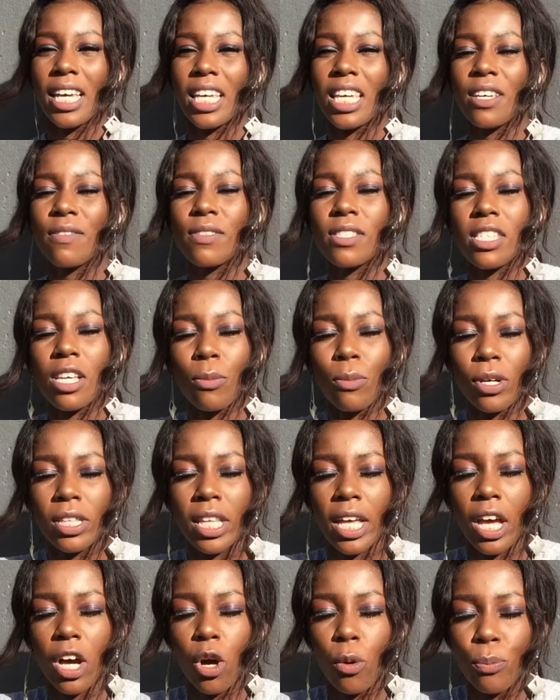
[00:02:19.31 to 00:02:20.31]
Give
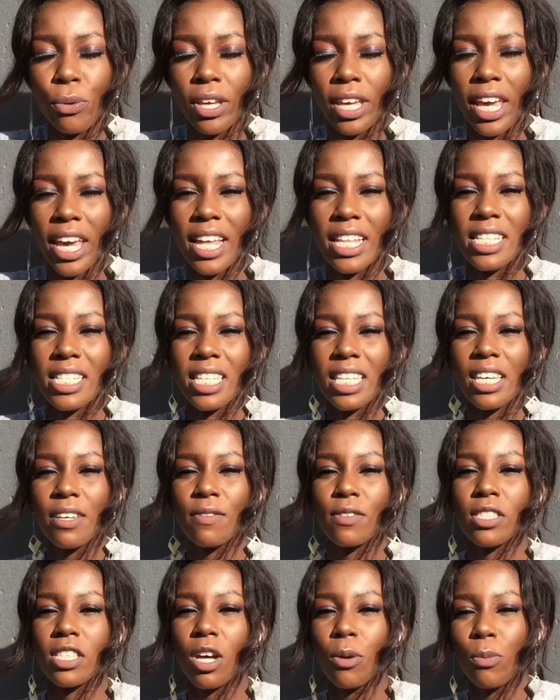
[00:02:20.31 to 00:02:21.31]
someone a helping hand,
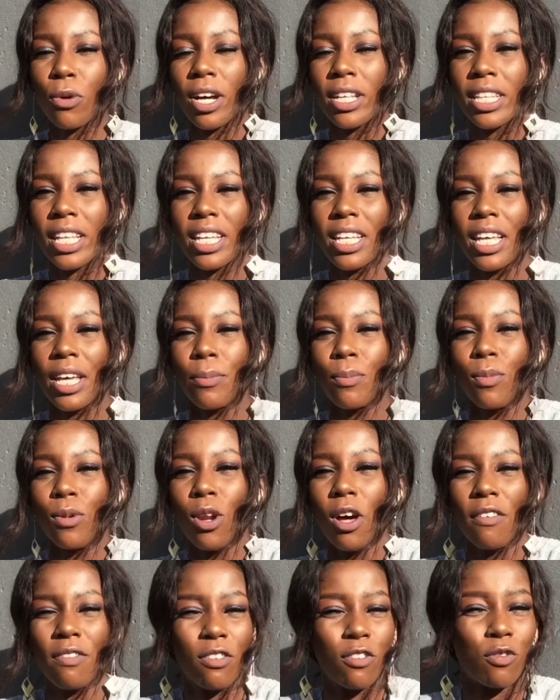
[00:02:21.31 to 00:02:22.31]
give someone a
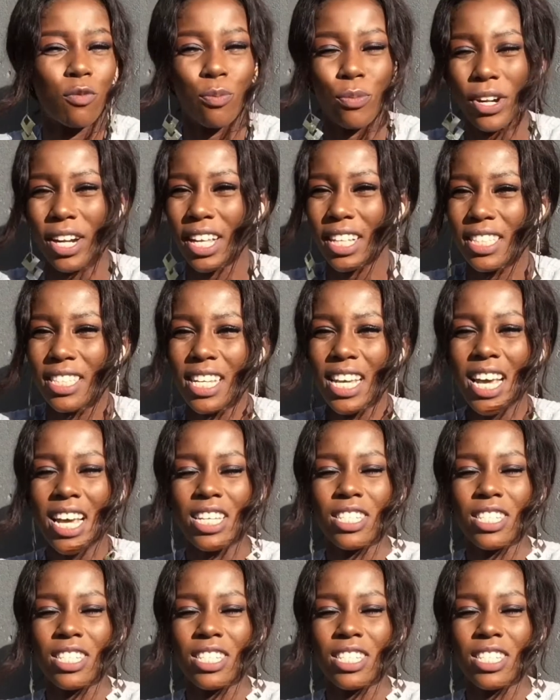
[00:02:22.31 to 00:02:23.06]
loaf of bread.